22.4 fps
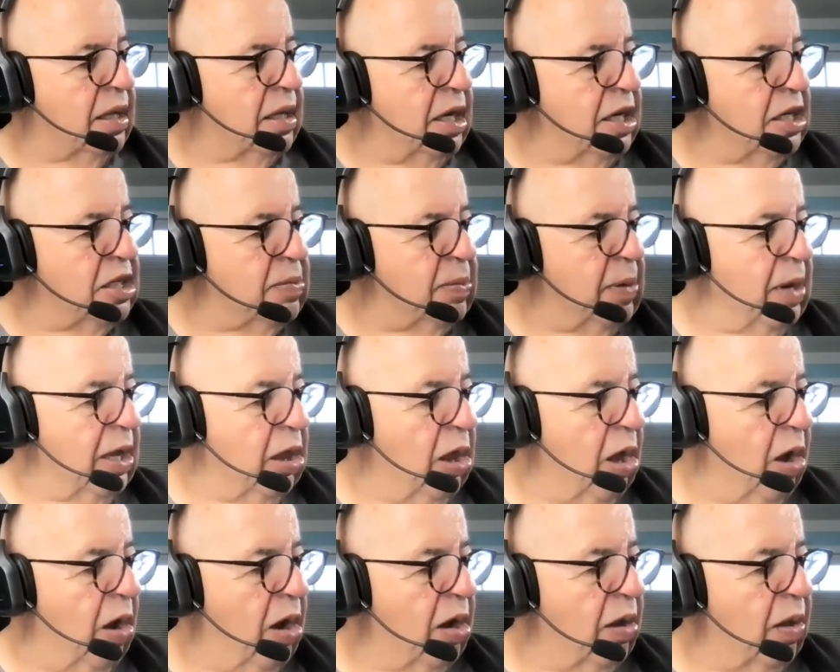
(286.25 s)
teach me a
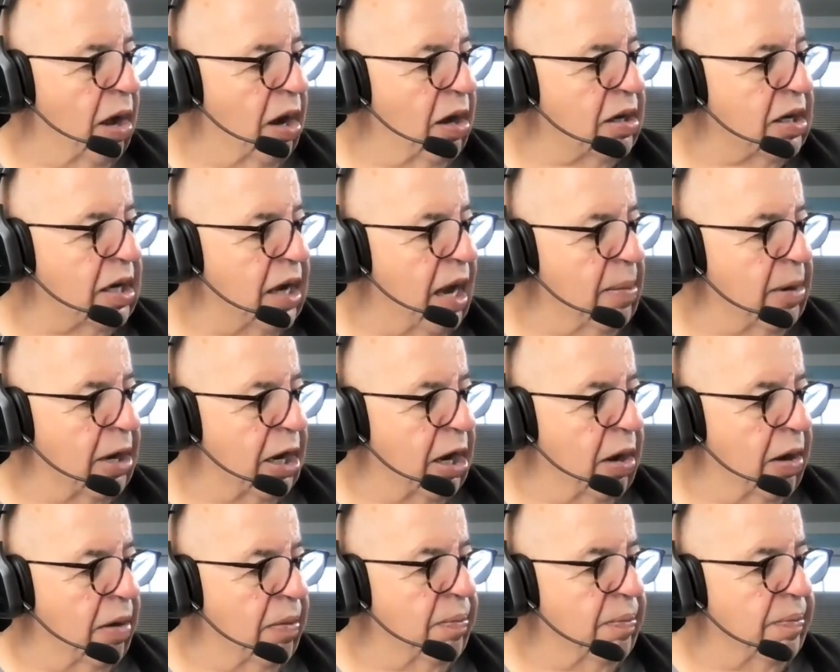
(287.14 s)
long time
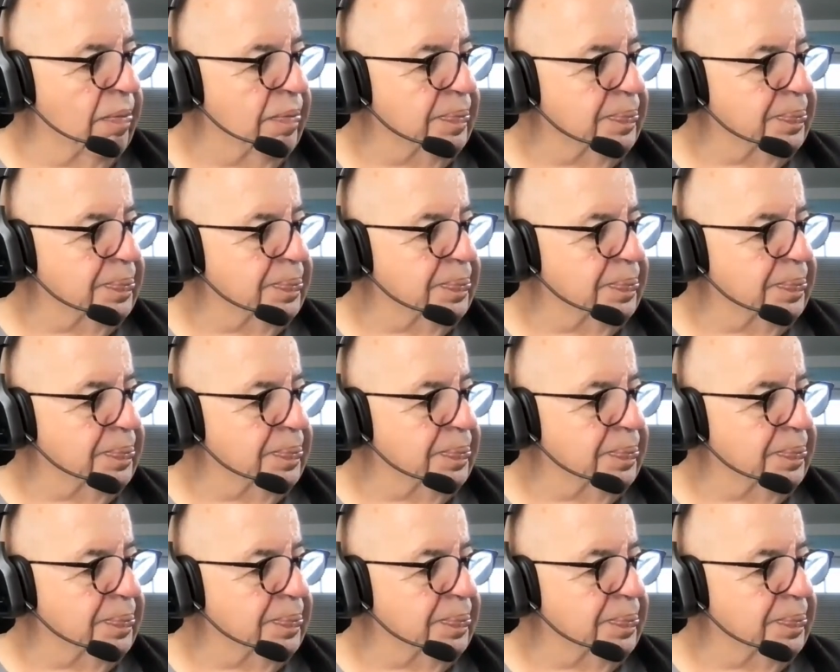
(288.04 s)
ago,